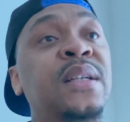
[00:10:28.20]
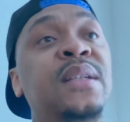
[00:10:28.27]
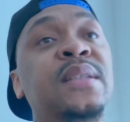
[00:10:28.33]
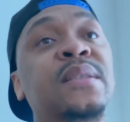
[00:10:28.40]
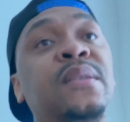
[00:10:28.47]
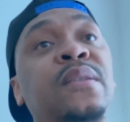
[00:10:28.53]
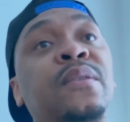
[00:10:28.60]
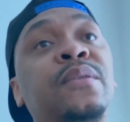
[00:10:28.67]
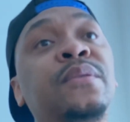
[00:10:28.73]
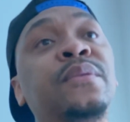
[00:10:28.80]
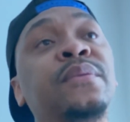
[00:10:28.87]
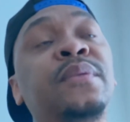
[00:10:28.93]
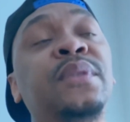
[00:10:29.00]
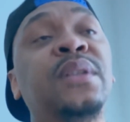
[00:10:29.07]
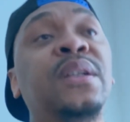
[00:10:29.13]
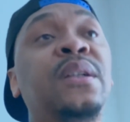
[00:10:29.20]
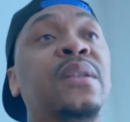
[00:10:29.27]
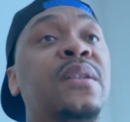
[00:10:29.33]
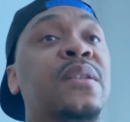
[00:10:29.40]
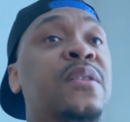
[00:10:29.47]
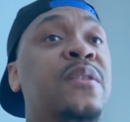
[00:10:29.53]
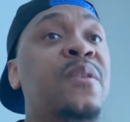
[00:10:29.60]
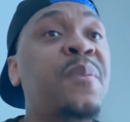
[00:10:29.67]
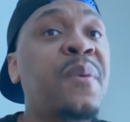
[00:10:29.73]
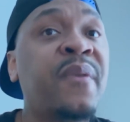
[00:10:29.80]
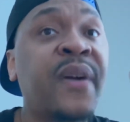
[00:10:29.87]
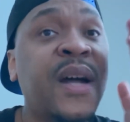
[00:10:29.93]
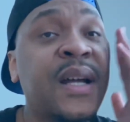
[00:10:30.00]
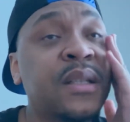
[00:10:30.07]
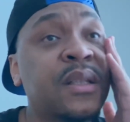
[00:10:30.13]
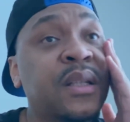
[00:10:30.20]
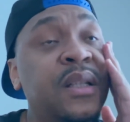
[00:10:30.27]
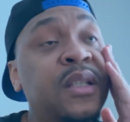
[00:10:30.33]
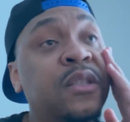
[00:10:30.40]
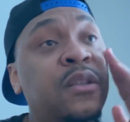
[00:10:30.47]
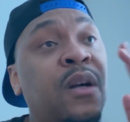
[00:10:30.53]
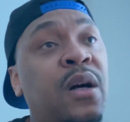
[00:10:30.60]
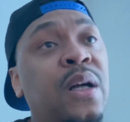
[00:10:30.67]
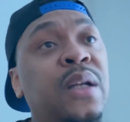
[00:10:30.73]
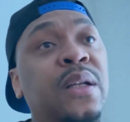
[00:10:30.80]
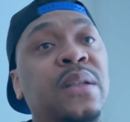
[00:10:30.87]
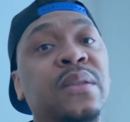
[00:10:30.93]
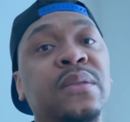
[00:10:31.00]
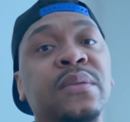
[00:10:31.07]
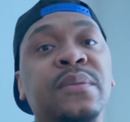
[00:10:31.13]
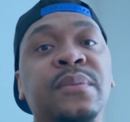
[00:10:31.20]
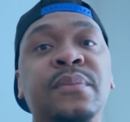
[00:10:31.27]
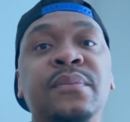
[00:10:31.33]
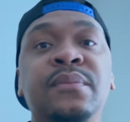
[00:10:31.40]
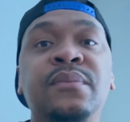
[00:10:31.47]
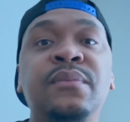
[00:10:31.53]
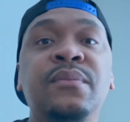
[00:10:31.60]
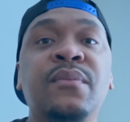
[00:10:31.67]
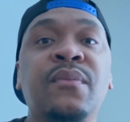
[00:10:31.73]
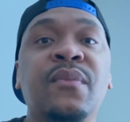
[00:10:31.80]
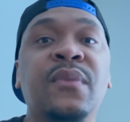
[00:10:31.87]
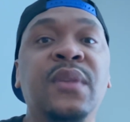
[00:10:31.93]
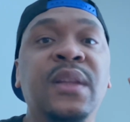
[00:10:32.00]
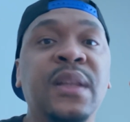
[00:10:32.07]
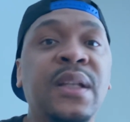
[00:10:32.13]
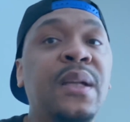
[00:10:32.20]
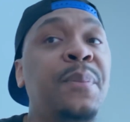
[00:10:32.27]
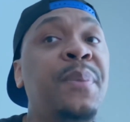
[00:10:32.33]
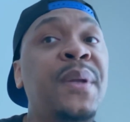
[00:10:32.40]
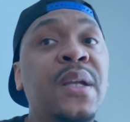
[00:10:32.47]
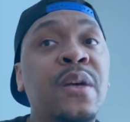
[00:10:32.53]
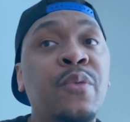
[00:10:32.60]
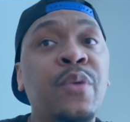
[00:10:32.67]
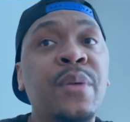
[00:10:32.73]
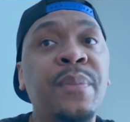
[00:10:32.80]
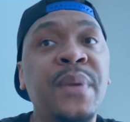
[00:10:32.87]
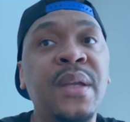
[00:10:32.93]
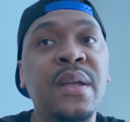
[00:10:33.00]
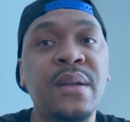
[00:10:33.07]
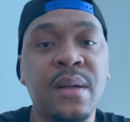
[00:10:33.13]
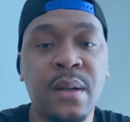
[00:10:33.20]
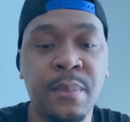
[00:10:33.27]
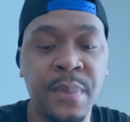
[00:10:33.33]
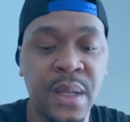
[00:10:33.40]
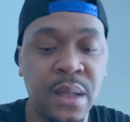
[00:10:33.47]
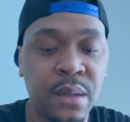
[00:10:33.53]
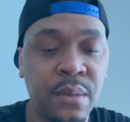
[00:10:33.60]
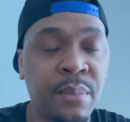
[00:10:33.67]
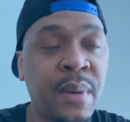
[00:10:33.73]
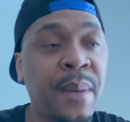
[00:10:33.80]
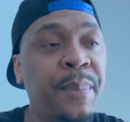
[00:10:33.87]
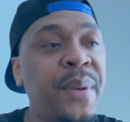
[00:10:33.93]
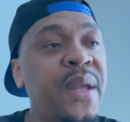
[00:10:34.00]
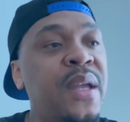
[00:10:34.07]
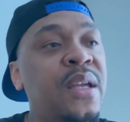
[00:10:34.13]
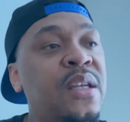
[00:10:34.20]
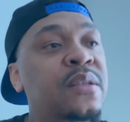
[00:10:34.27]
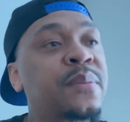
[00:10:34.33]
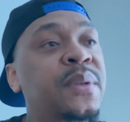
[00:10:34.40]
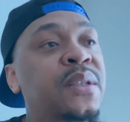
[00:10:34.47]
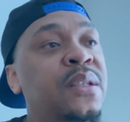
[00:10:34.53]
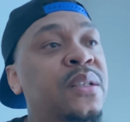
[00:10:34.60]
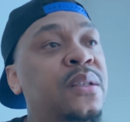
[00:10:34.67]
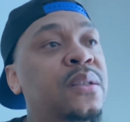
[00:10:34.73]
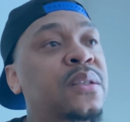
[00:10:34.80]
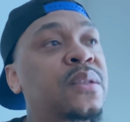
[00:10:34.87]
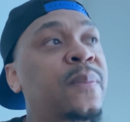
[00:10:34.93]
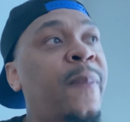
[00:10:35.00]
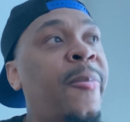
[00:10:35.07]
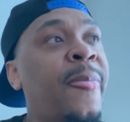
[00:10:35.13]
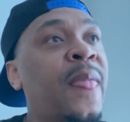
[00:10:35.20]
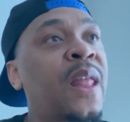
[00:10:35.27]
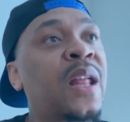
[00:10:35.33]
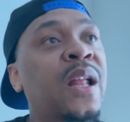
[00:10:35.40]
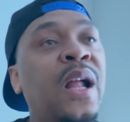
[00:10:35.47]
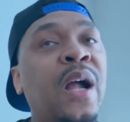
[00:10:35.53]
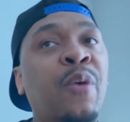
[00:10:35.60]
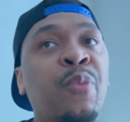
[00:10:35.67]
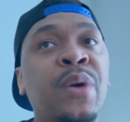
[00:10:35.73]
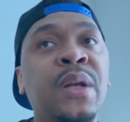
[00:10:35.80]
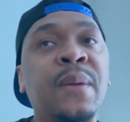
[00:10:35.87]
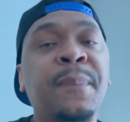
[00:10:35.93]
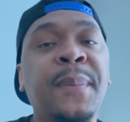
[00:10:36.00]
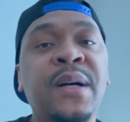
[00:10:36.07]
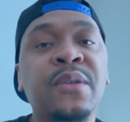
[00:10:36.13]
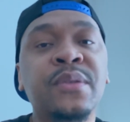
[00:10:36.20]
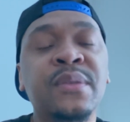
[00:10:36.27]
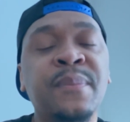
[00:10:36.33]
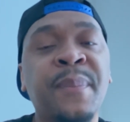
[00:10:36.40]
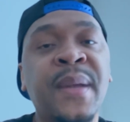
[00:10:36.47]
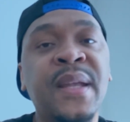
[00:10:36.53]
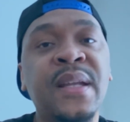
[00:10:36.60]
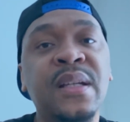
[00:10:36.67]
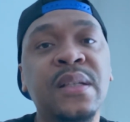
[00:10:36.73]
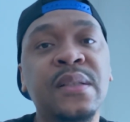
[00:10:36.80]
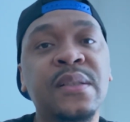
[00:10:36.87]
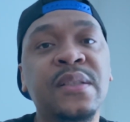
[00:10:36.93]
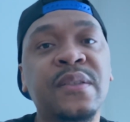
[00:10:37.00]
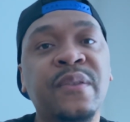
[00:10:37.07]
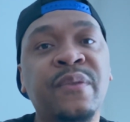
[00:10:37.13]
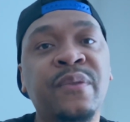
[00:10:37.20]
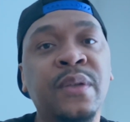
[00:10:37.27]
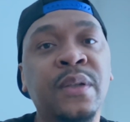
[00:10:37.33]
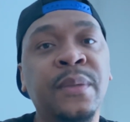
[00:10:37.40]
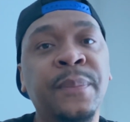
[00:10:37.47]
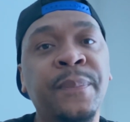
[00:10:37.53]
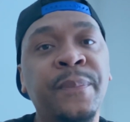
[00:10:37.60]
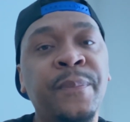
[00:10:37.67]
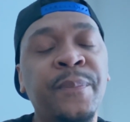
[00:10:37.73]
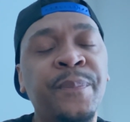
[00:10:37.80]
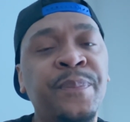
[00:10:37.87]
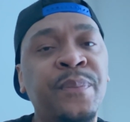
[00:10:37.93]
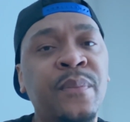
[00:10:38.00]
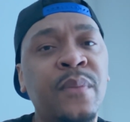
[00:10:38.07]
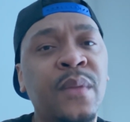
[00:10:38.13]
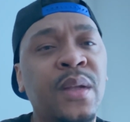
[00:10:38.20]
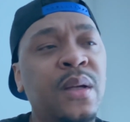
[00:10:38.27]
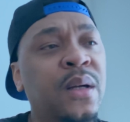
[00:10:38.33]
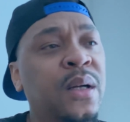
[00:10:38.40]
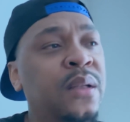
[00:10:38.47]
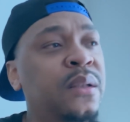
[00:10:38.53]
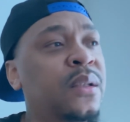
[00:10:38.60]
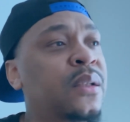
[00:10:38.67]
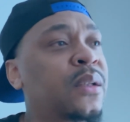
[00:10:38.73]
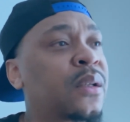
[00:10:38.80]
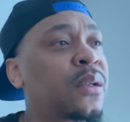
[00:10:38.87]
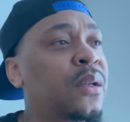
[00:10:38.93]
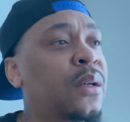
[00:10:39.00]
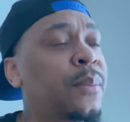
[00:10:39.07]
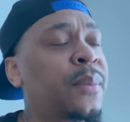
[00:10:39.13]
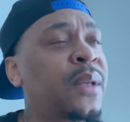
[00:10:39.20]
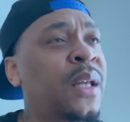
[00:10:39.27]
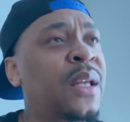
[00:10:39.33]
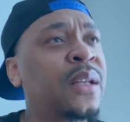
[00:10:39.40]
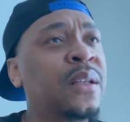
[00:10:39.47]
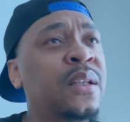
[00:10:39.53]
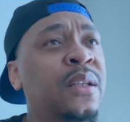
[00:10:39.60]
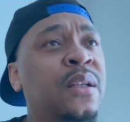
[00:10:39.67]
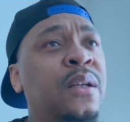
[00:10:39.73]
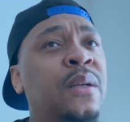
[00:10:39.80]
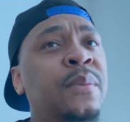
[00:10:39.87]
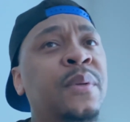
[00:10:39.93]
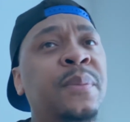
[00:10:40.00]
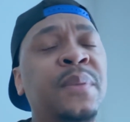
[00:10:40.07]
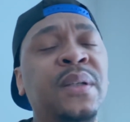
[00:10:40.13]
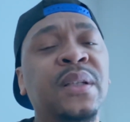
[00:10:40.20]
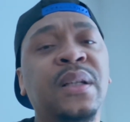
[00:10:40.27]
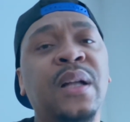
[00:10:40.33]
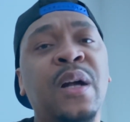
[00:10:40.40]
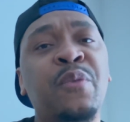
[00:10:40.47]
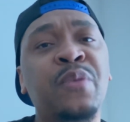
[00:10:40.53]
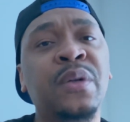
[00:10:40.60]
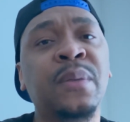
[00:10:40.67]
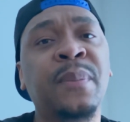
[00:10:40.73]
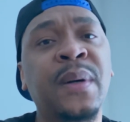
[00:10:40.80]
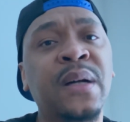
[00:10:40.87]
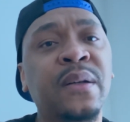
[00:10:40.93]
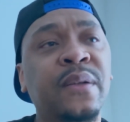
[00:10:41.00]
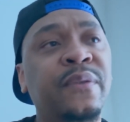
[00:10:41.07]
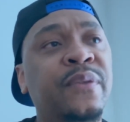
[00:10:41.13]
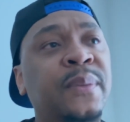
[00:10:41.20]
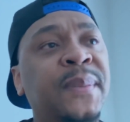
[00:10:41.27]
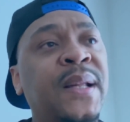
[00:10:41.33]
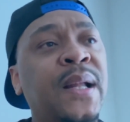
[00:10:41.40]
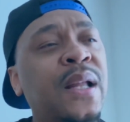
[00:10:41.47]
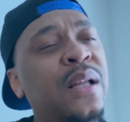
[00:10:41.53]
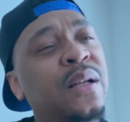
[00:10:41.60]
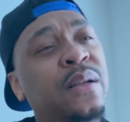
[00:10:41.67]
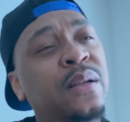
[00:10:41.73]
So the supervisor, he started nitpicking with me about my pants because I went and bought some pants from another not another company, but I went and bought it from like